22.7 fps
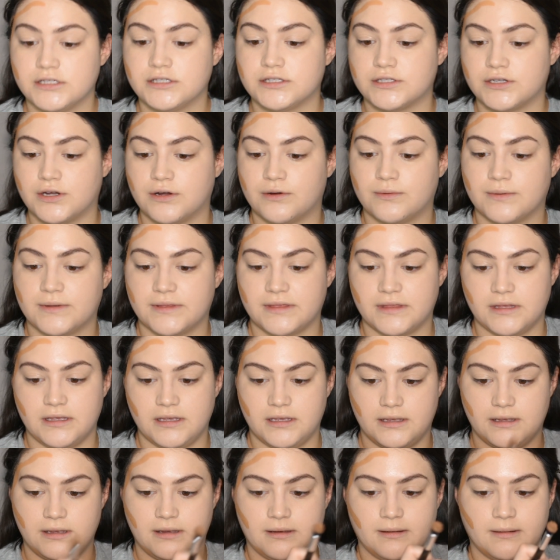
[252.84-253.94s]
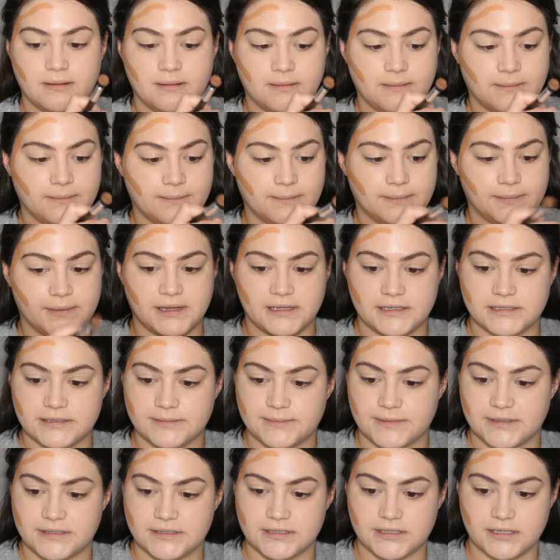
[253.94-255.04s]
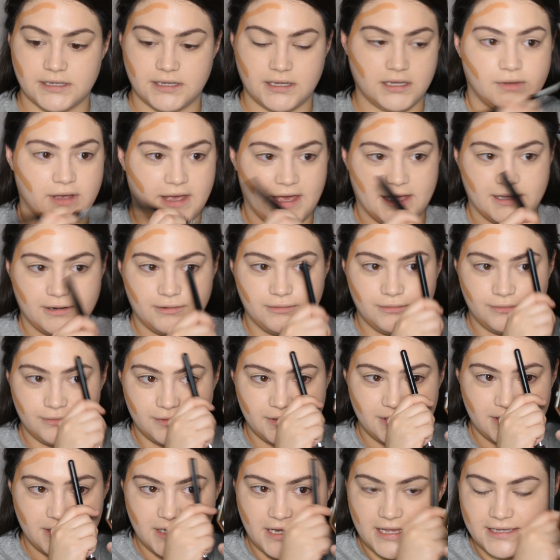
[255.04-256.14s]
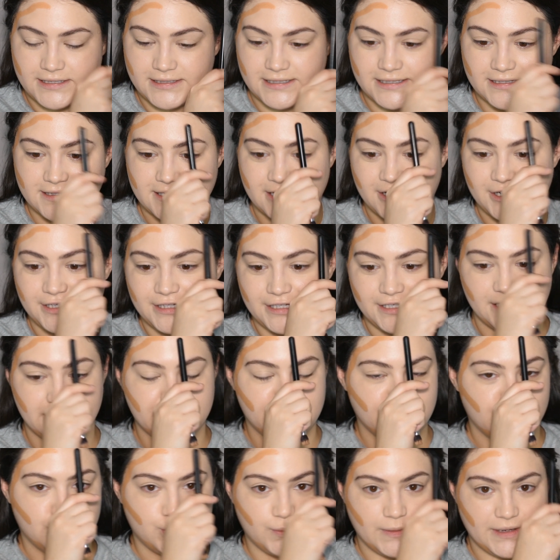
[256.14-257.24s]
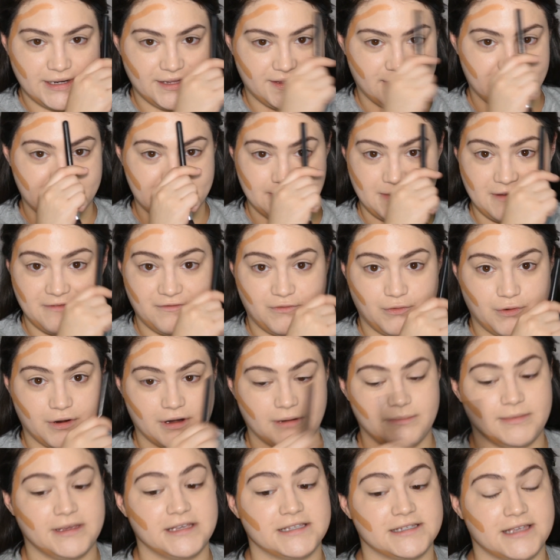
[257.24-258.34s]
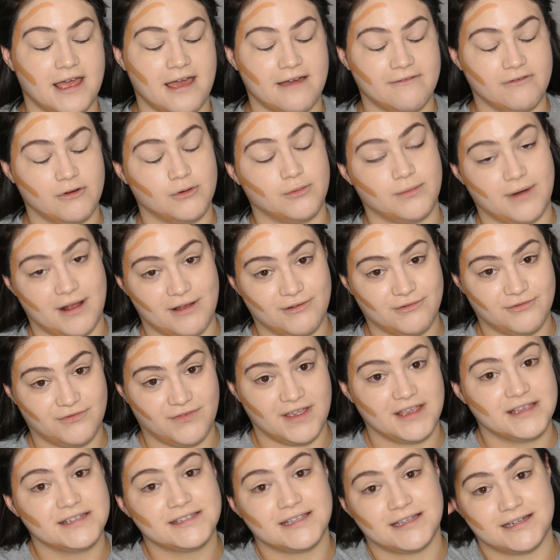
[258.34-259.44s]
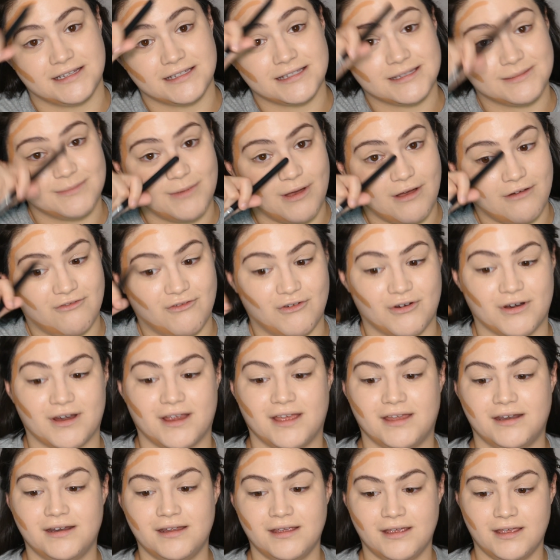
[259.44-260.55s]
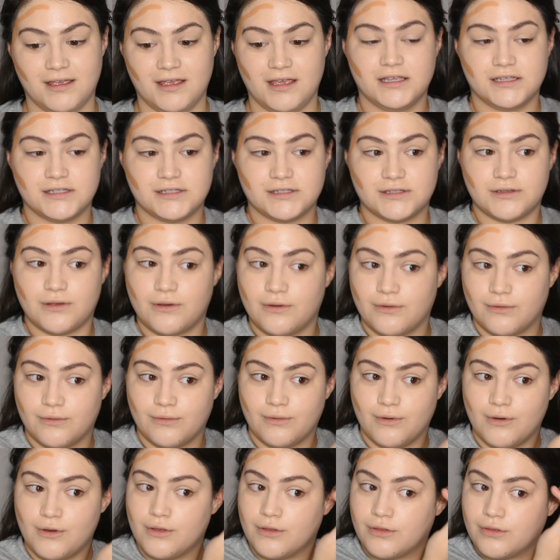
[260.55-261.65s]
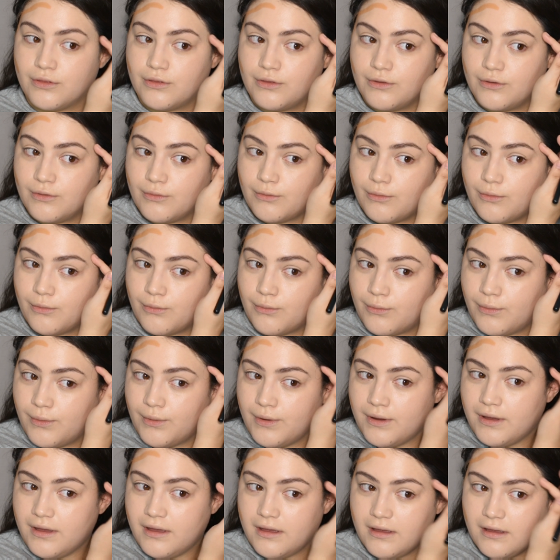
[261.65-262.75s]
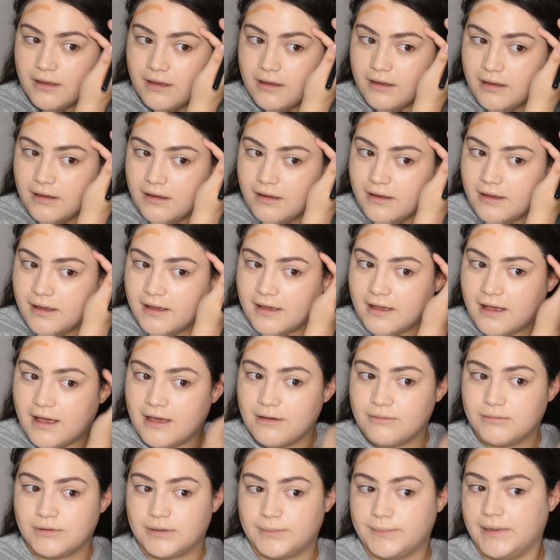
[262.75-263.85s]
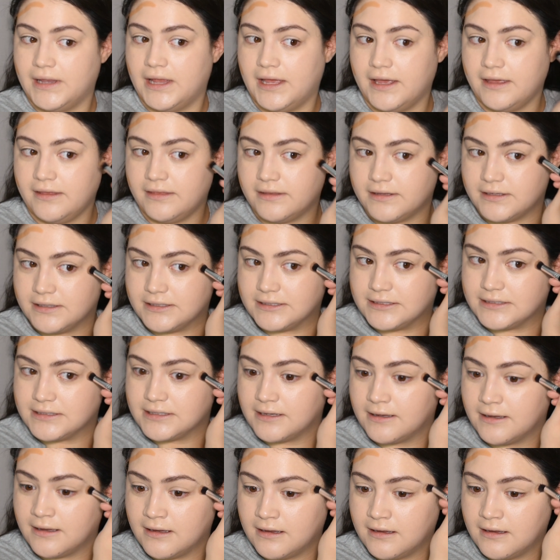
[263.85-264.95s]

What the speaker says: start with the placement. I don't necessarily need to do anything to my forehead because I have a round face and a small forehead. So the way I would apply this,